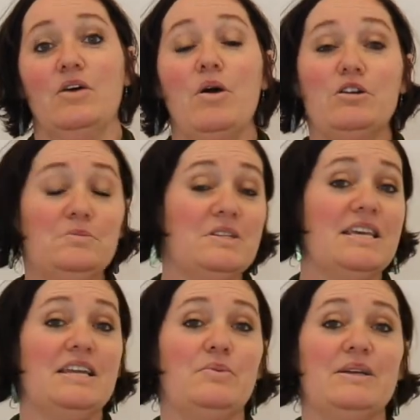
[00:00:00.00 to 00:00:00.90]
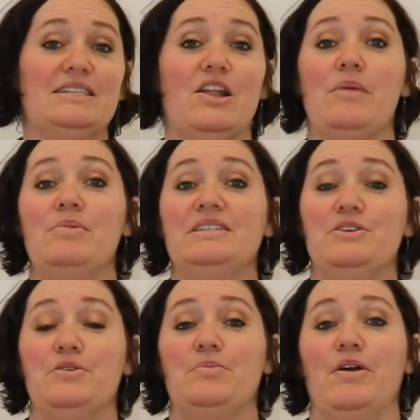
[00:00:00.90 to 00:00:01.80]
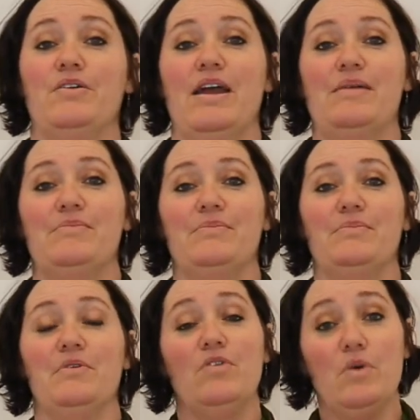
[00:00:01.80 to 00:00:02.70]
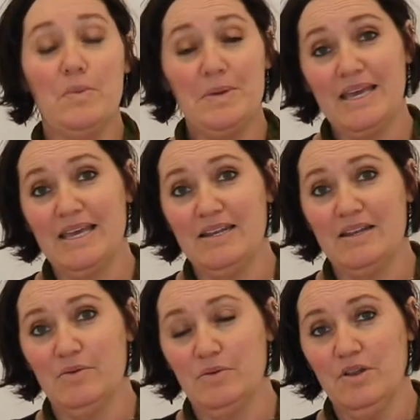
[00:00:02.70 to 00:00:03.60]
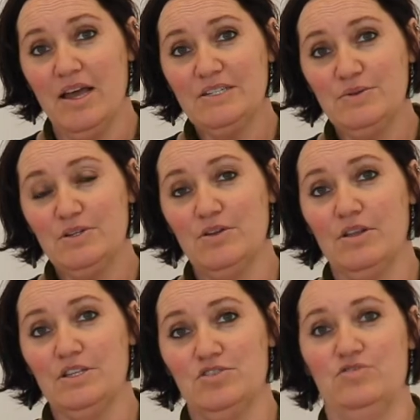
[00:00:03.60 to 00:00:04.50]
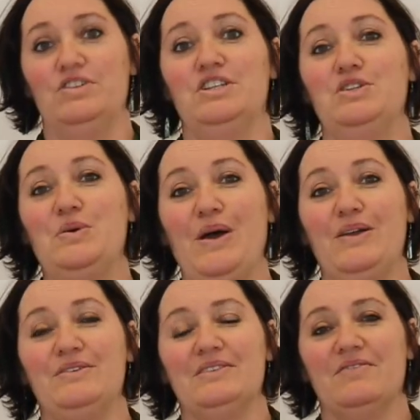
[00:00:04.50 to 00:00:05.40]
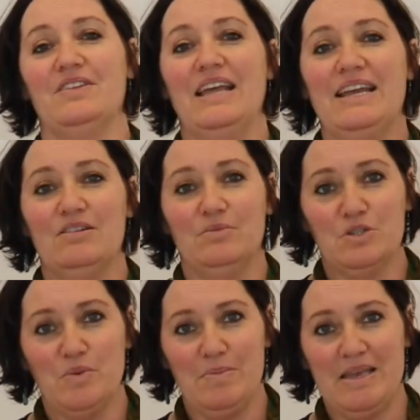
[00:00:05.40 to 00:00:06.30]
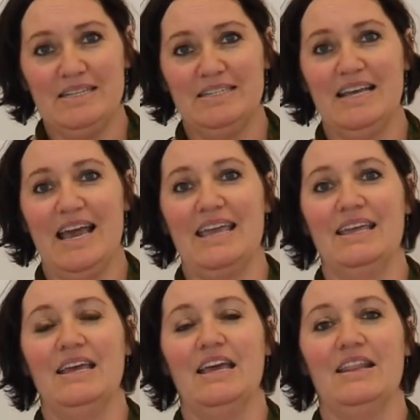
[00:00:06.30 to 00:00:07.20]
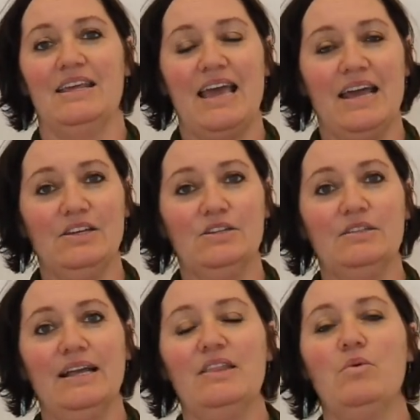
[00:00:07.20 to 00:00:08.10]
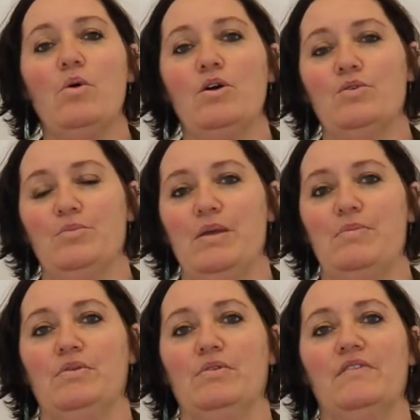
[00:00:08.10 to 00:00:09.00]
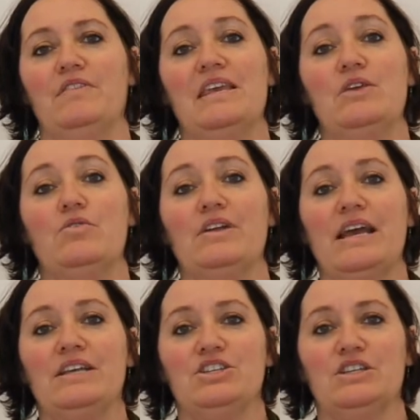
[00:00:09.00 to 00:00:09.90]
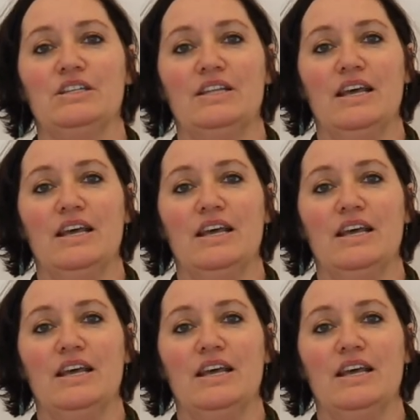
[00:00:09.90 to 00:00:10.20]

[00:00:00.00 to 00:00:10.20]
Welcome to the Inner West Library's Youth Program. Before we begin, we would like to acknowledge the traditional owners of the land on which we meet today, the Gadigal and the Wangal people of the Eora Nation,